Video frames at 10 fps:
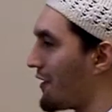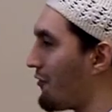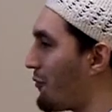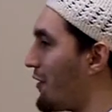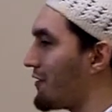they
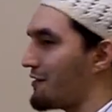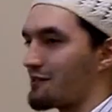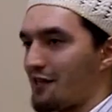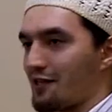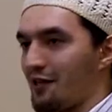give birth,
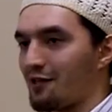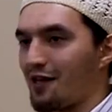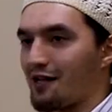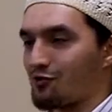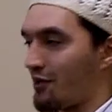there's like two
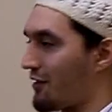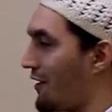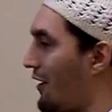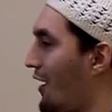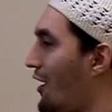cats right
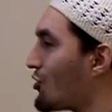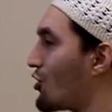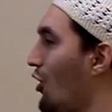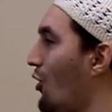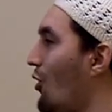there.
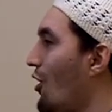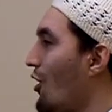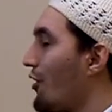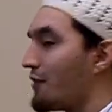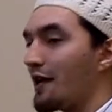So
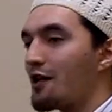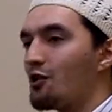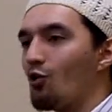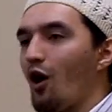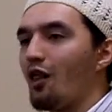they
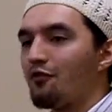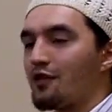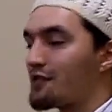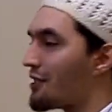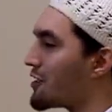can do all of
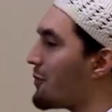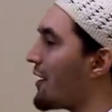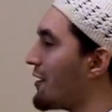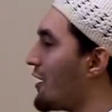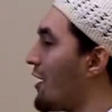these things
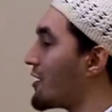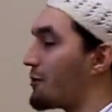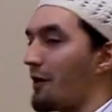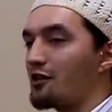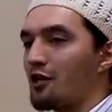better than
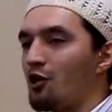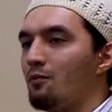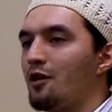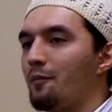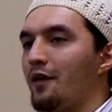us. But the
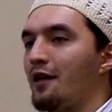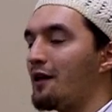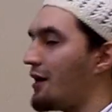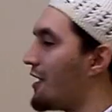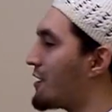human
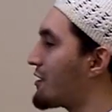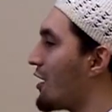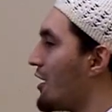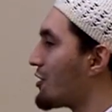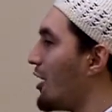being,
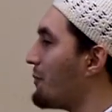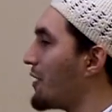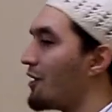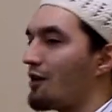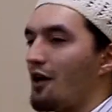it's
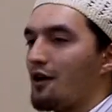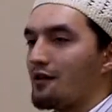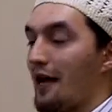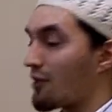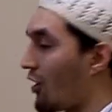something
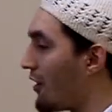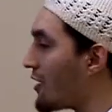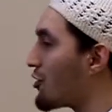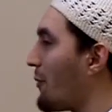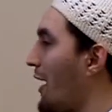that Allah
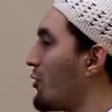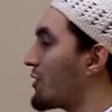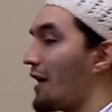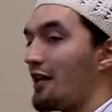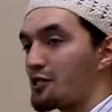subhanahu wa
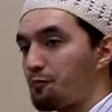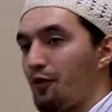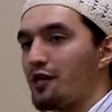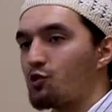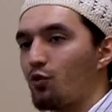ta'ala has
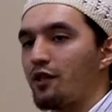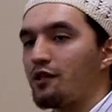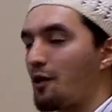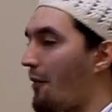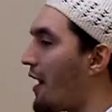placed within
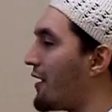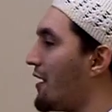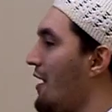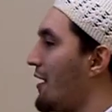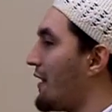the body
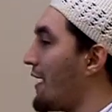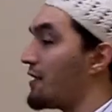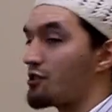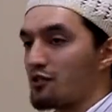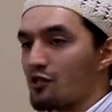
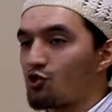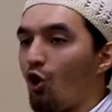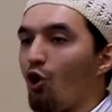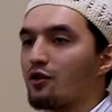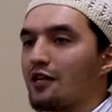that is a
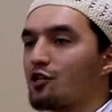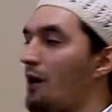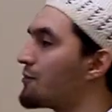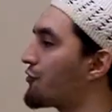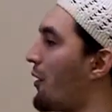soul that
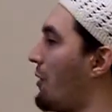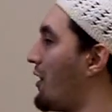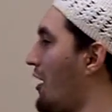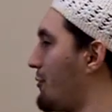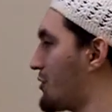comes from
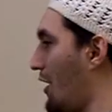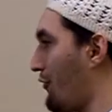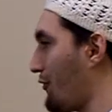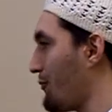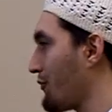Allah Himself.